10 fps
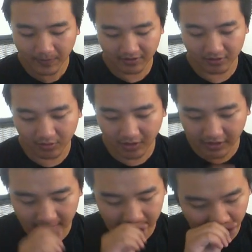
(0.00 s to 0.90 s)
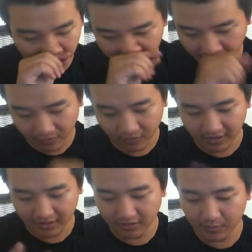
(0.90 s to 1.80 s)
So it's really easy to work with, or
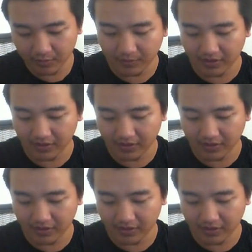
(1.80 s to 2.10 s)
like aluminum.